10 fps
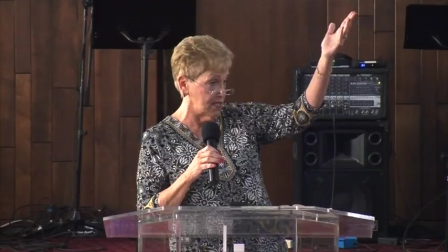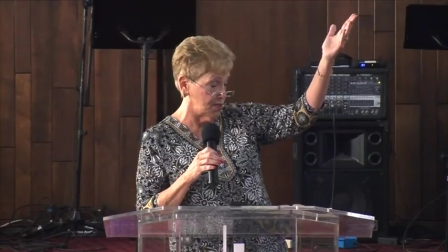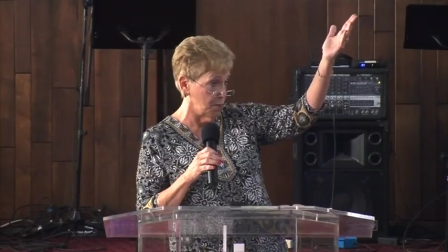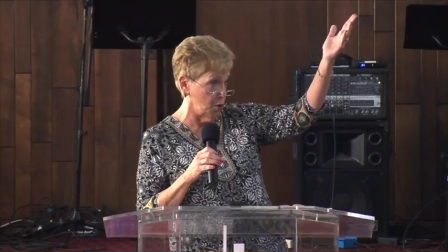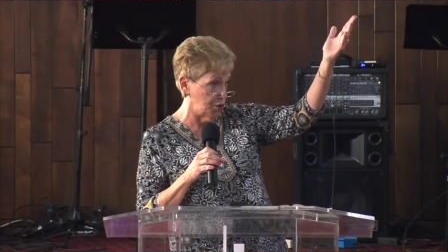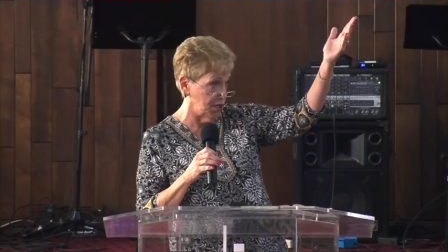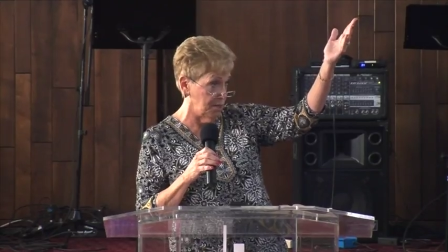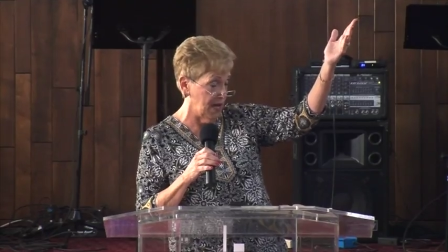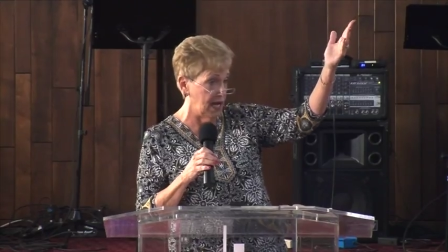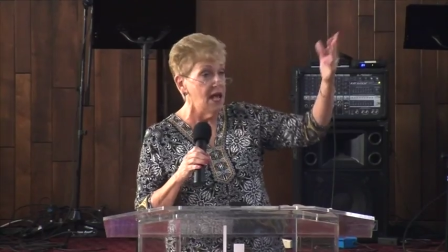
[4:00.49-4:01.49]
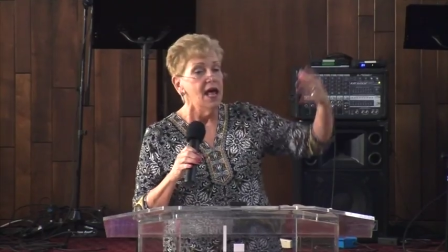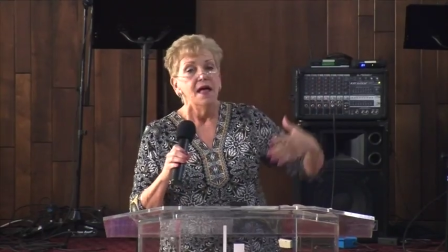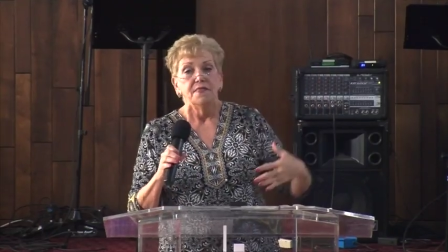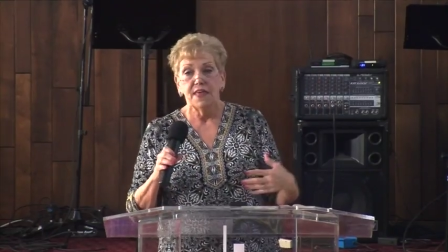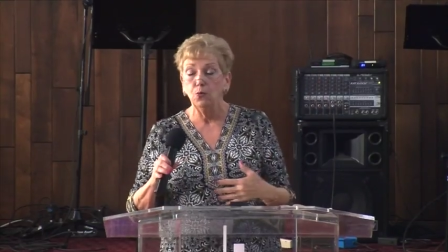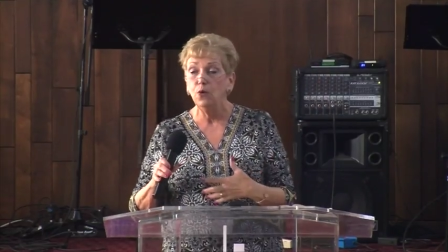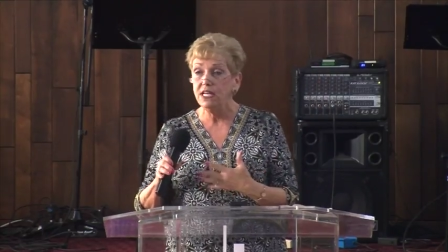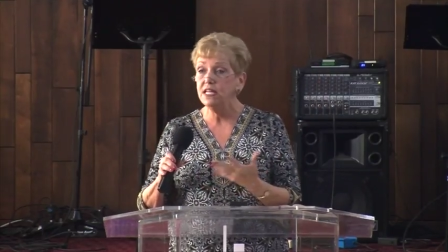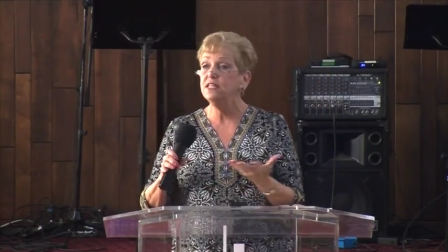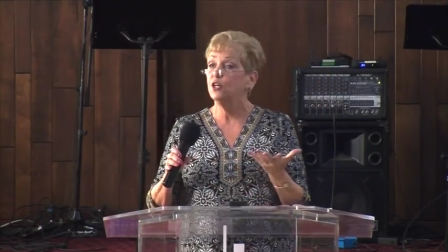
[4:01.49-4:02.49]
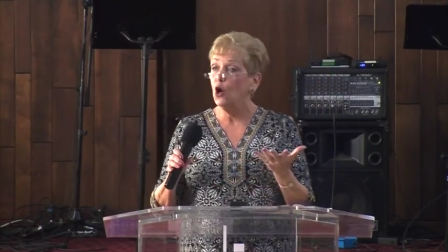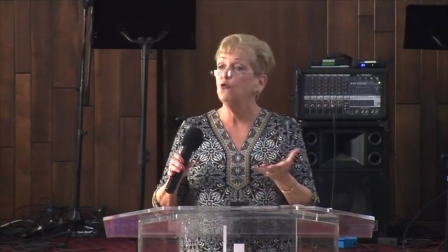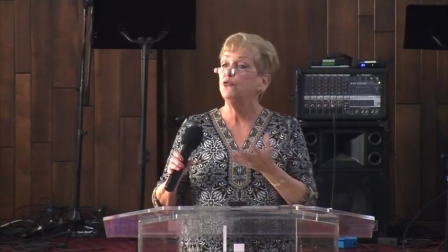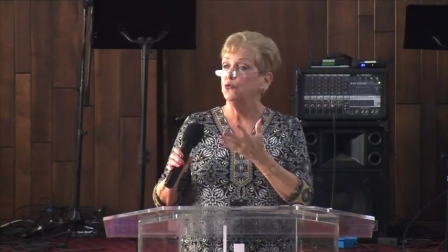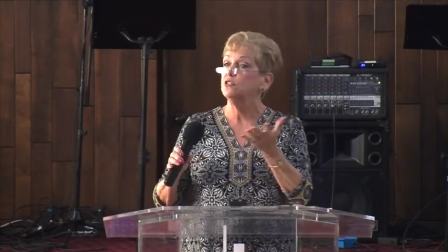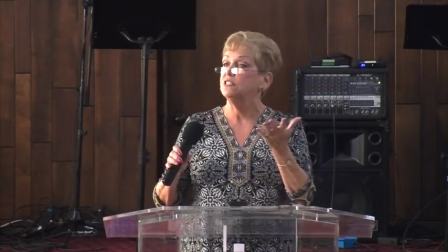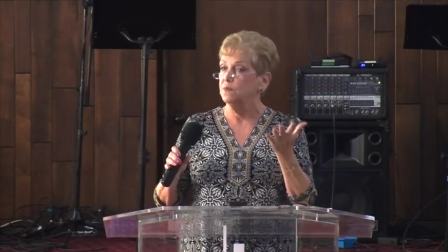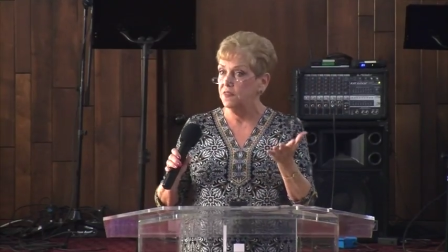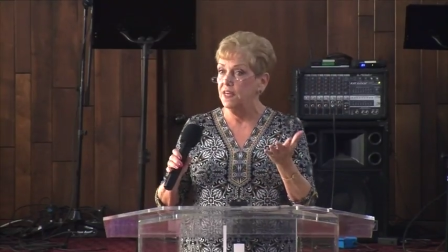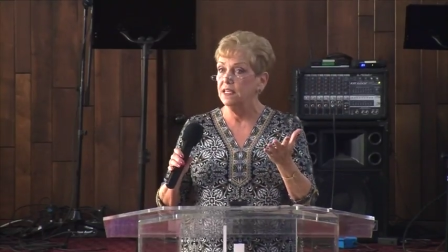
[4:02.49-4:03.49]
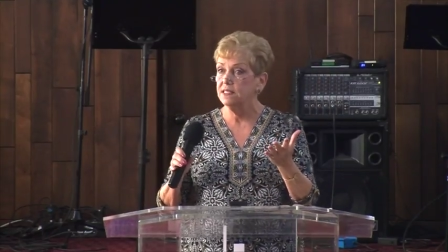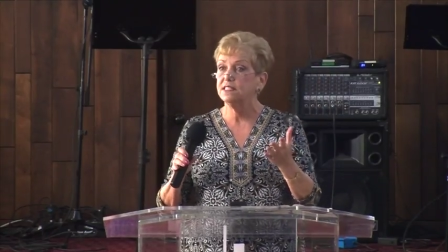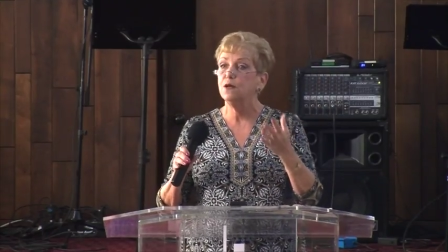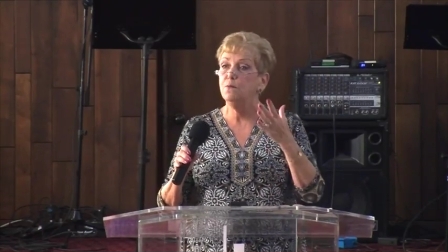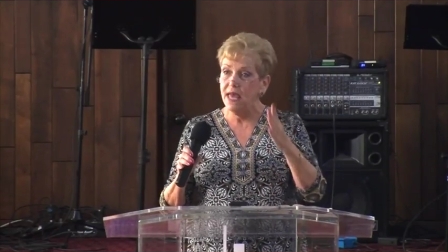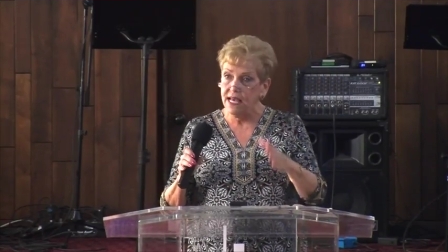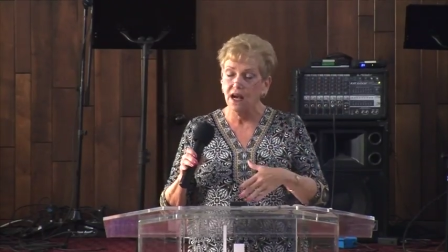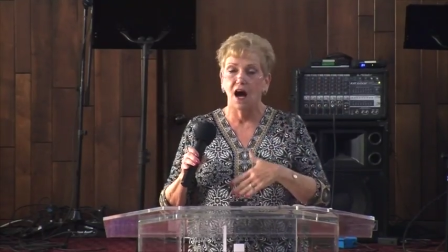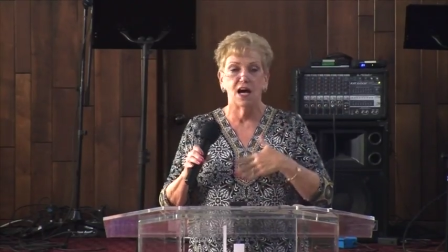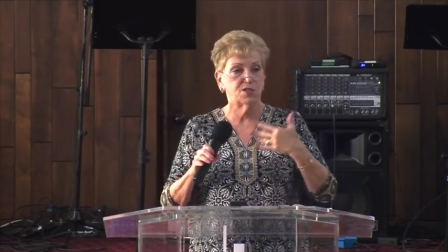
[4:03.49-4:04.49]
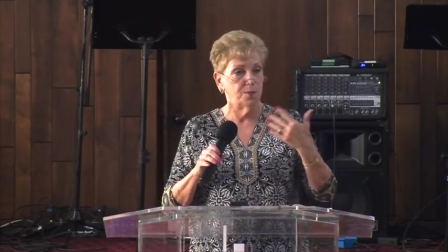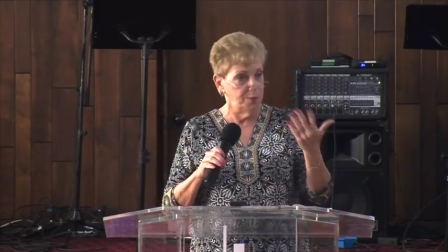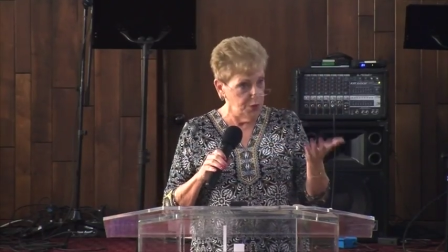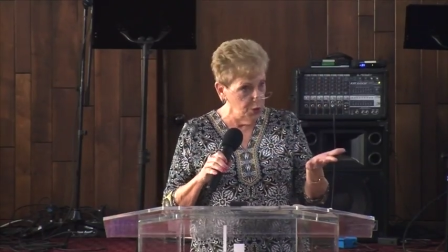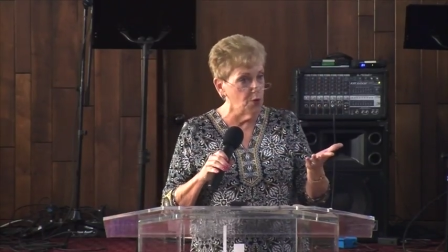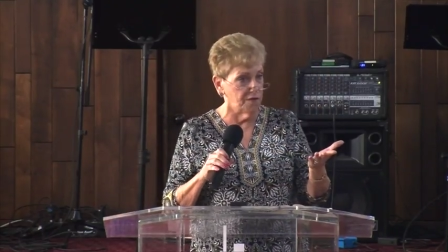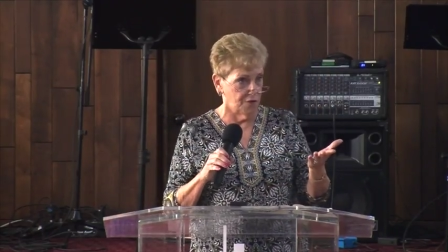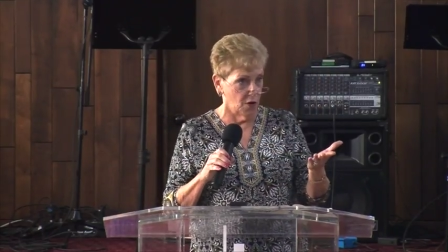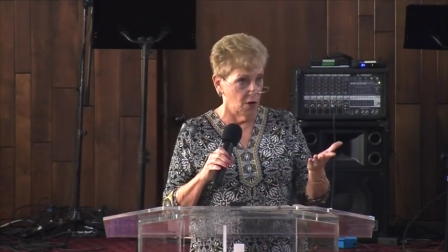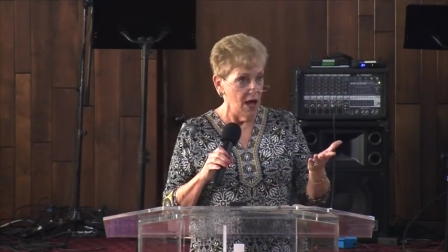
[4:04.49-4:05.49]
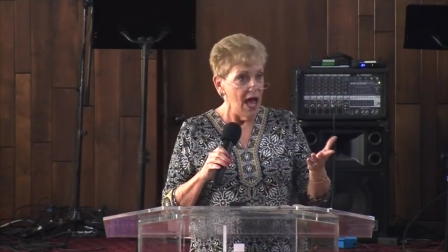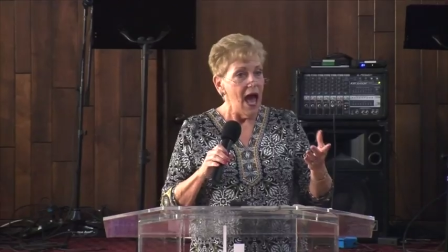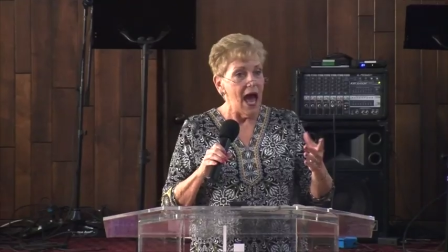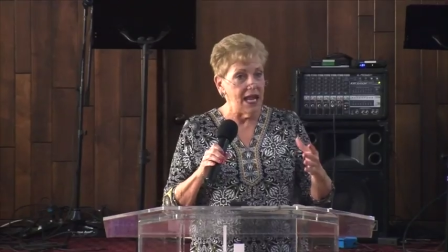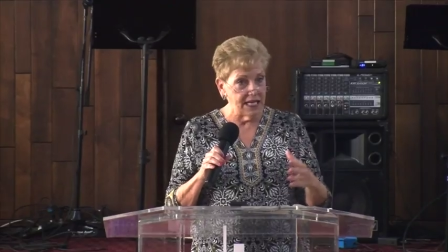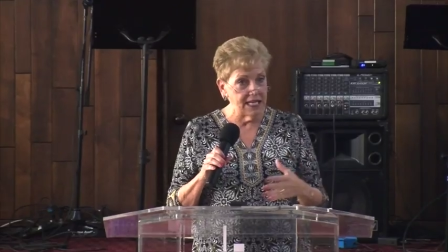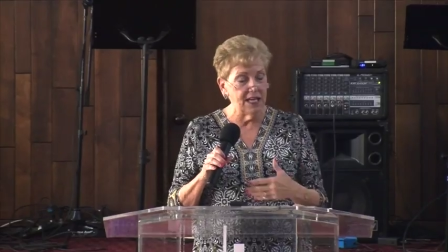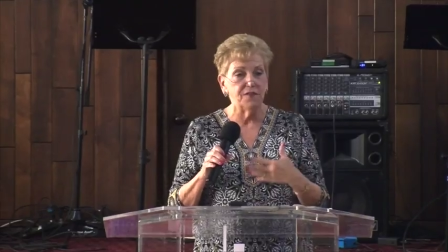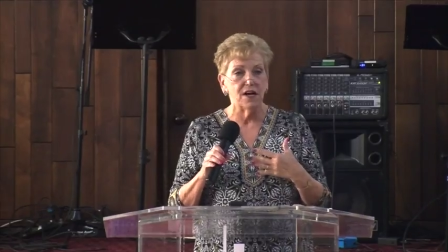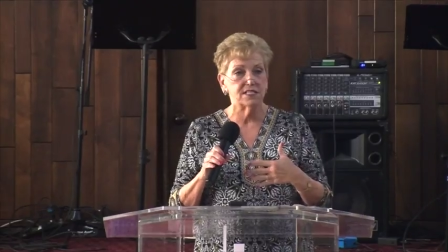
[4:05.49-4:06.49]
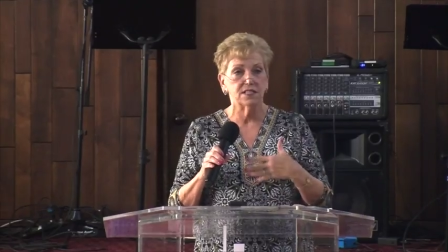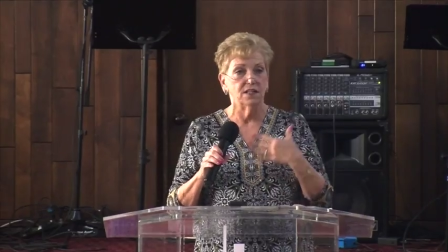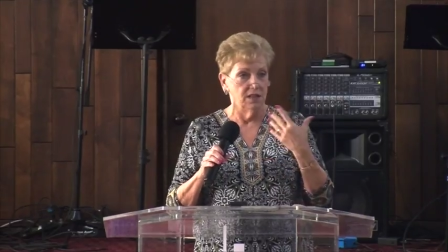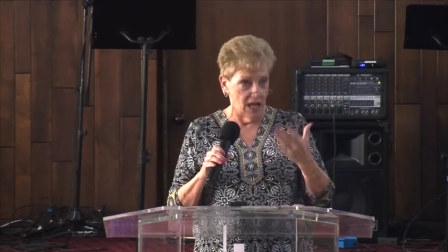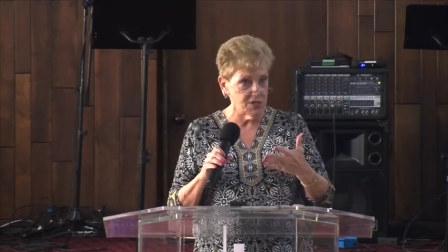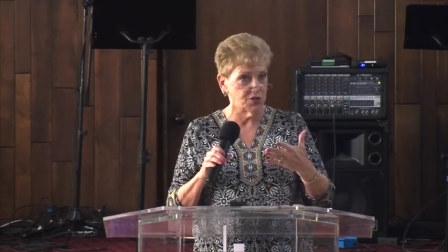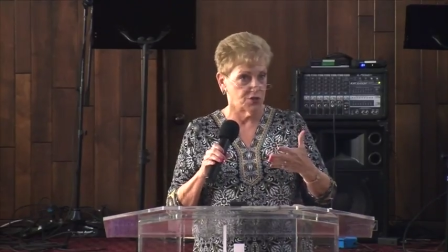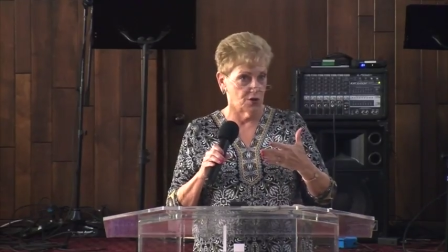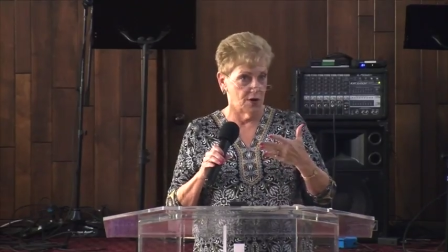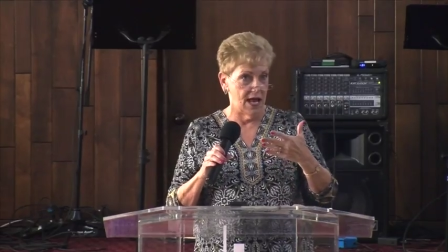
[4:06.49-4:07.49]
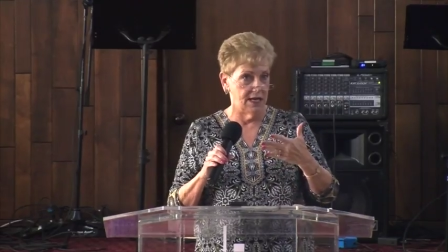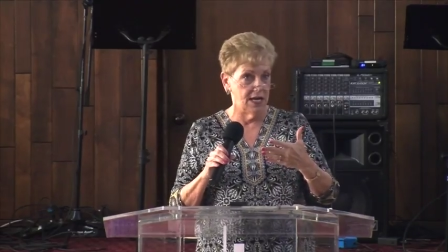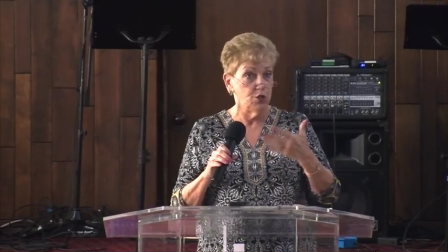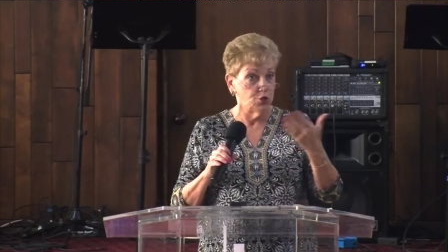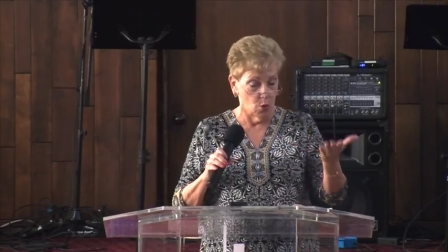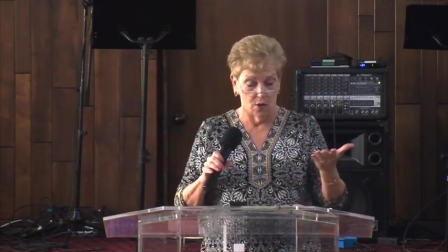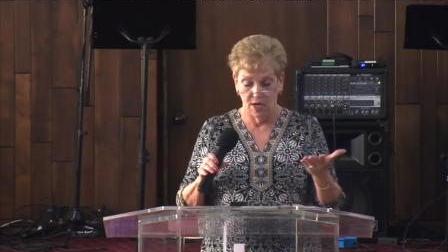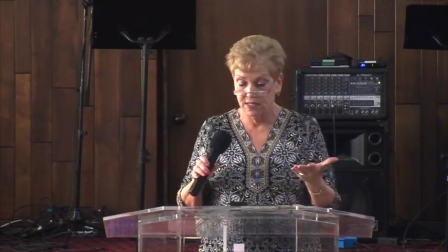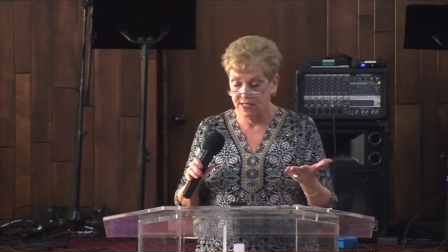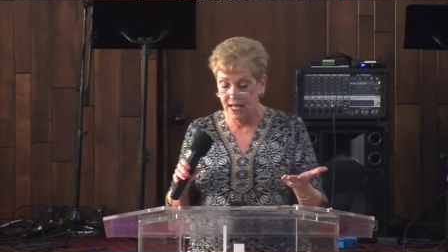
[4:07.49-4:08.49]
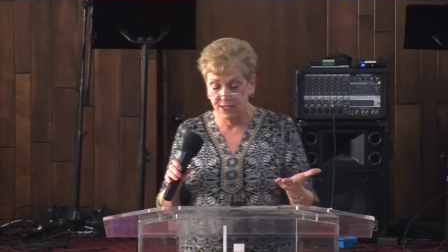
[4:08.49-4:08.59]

is the merchantman, then we need to go through some things to make us beautiful and to give us luster and endurance.